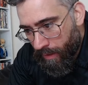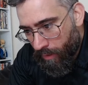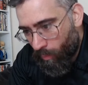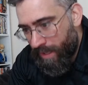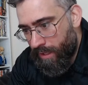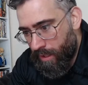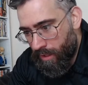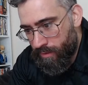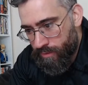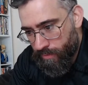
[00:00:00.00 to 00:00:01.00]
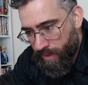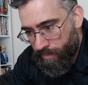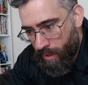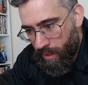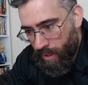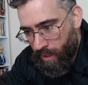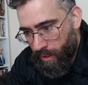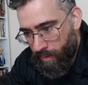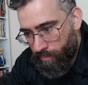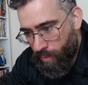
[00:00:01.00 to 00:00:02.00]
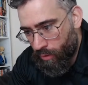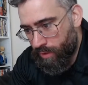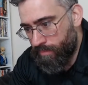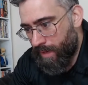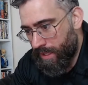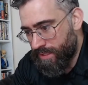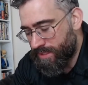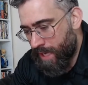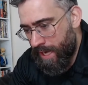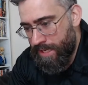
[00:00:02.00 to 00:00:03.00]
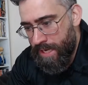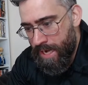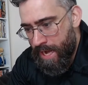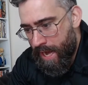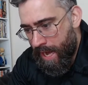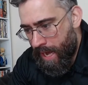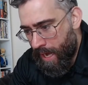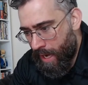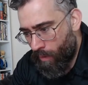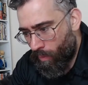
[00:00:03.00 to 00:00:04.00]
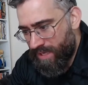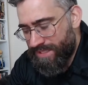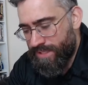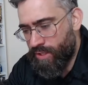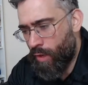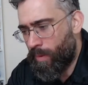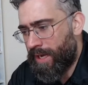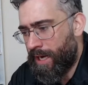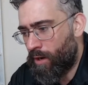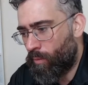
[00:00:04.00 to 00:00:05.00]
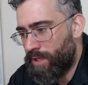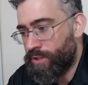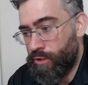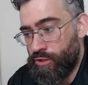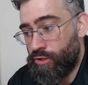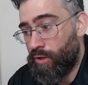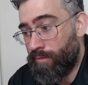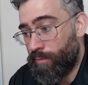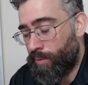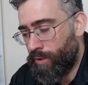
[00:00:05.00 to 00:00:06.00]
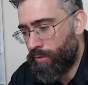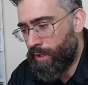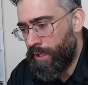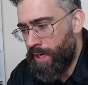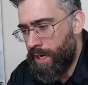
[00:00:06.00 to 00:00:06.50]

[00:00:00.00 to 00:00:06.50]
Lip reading: go. Bogdan Ballas, hey, when is this Nightwing out? Well, it's only just gone up for pre-order,